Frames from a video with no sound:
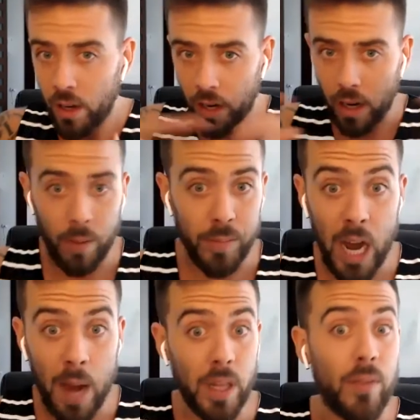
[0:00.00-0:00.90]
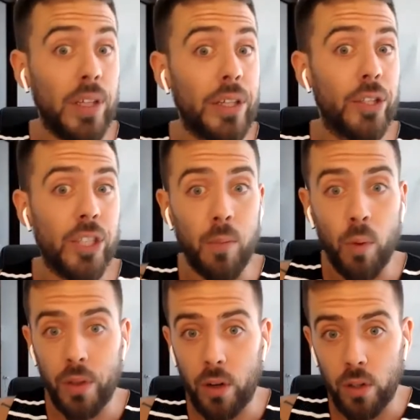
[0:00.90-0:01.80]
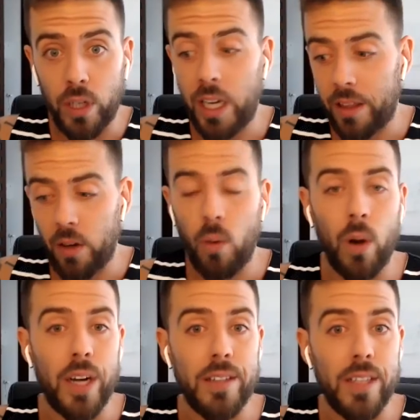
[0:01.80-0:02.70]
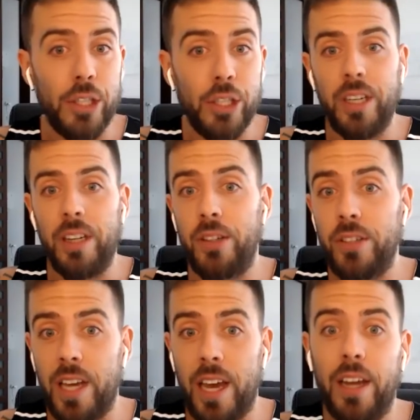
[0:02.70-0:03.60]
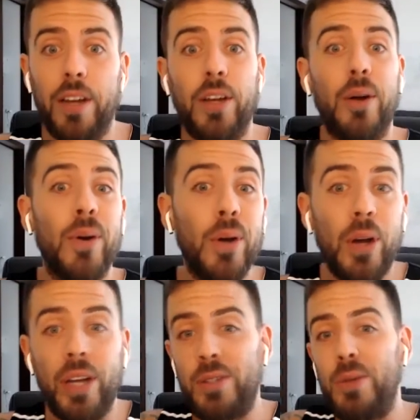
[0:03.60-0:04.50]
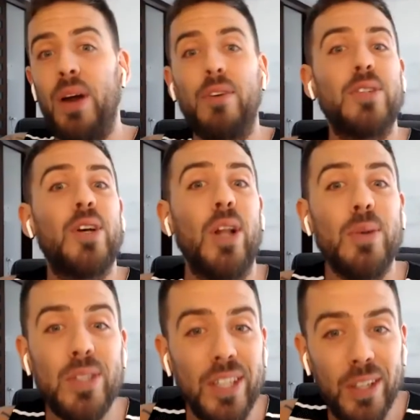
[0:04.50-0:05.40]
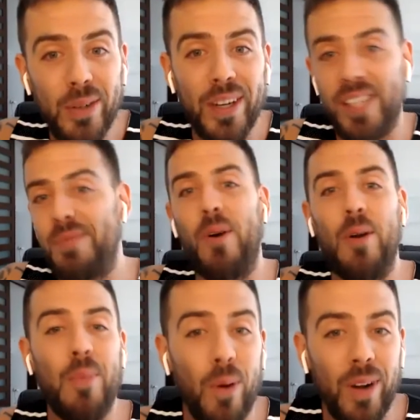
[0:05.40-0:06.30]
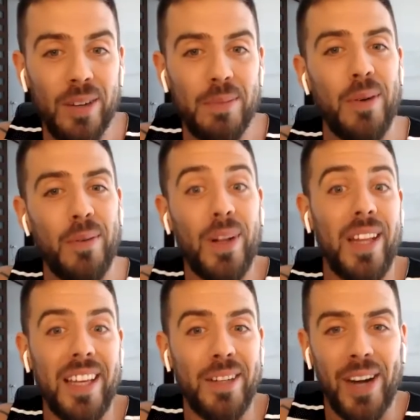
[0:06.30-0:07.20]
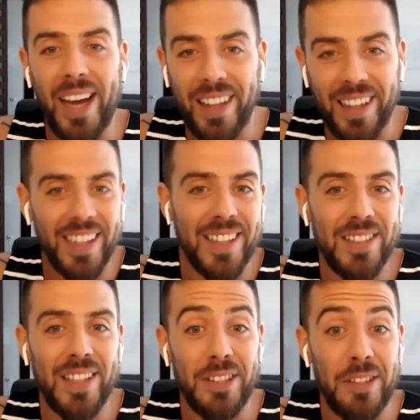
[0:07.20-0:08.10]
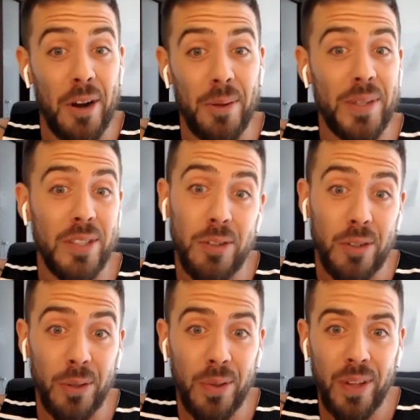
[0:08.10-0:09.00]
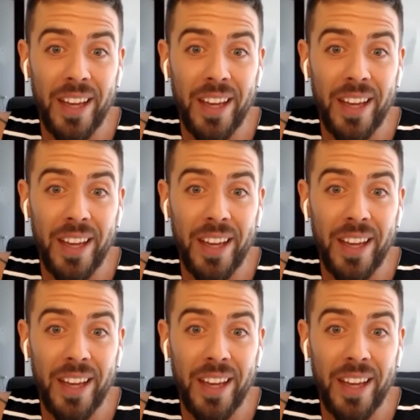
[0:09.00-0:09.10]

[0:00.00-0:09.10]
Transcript: um, top level leadership when they're looking at their organization and they're saying, you know, it's whoever's close to you is more important, but really in reality, that's that's not always the truth.